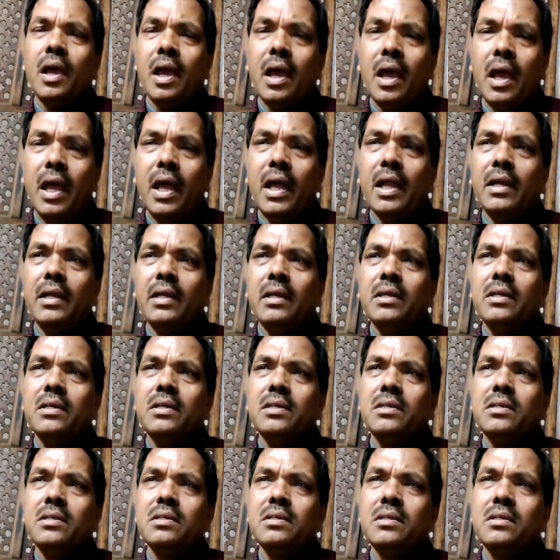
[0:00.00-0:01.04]
and
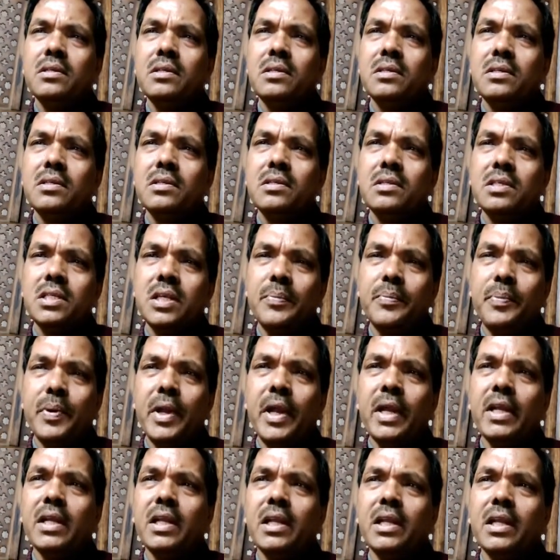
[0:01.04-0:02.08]

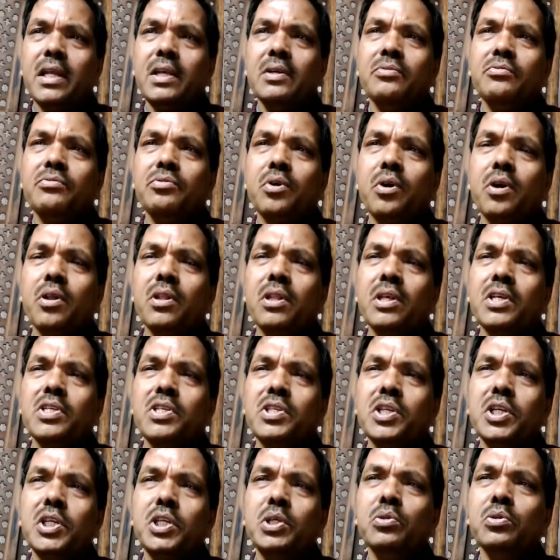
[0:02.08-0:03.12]
separately for the
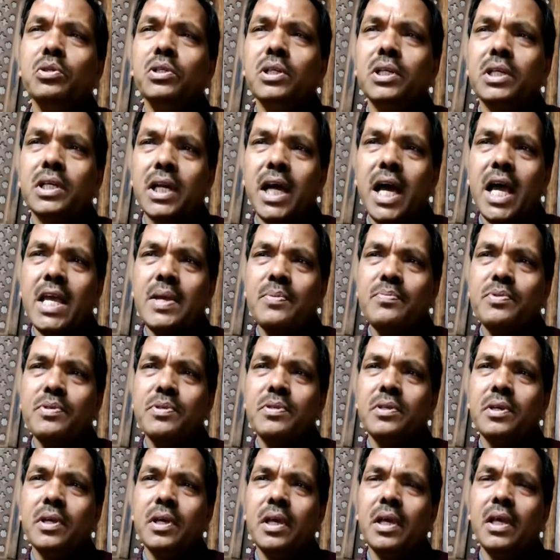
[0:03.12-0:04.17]
scheduled
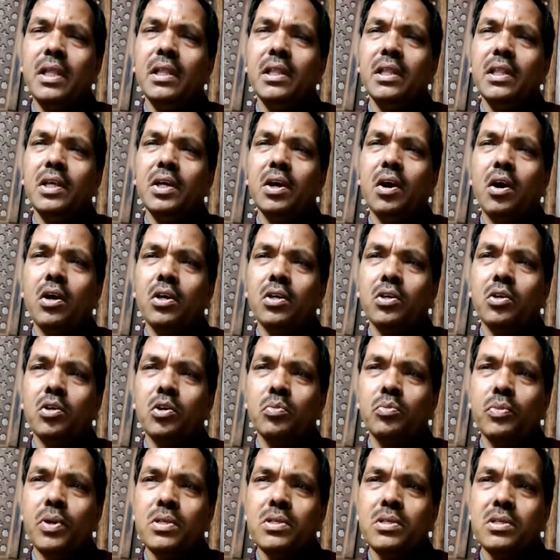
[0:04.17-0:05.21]
tribes in the
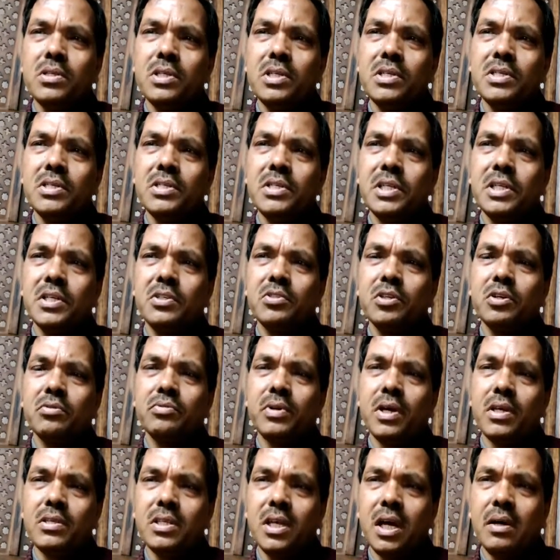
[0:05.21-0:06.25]
autonomous districts of
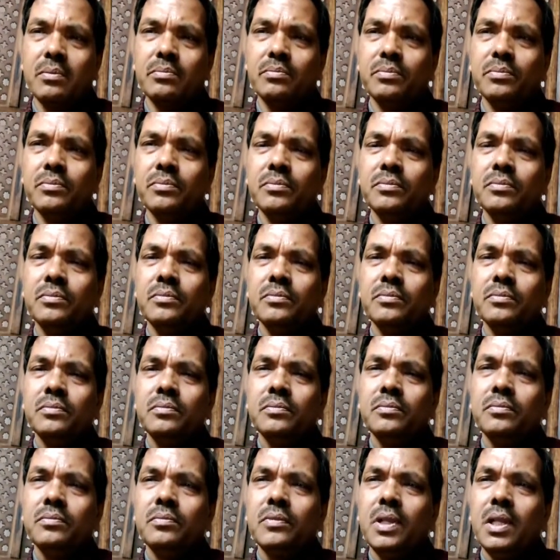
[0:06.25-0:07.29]
Assam
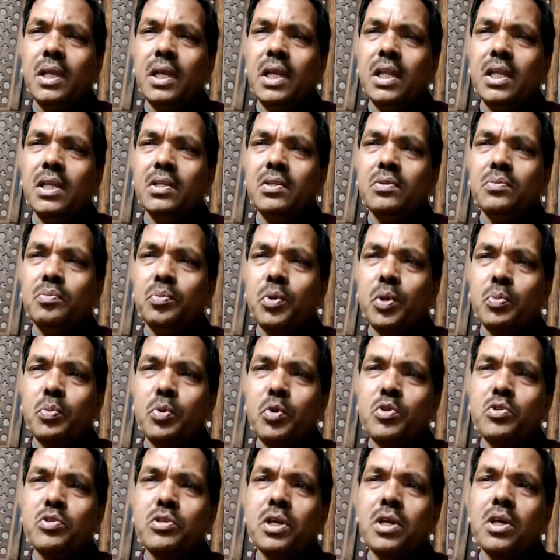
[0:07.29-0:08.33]
in
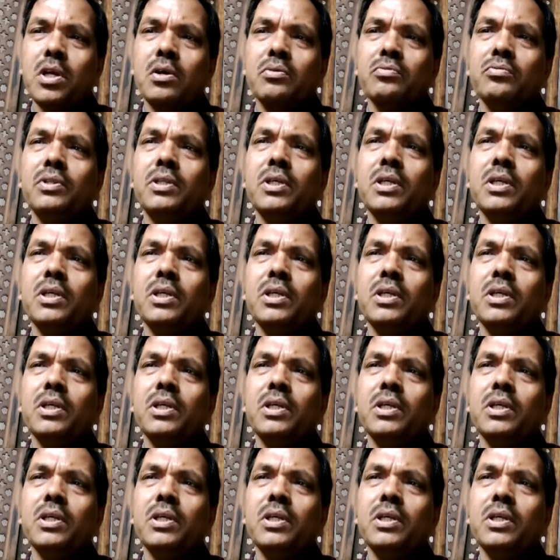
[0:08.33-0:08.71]
proportion of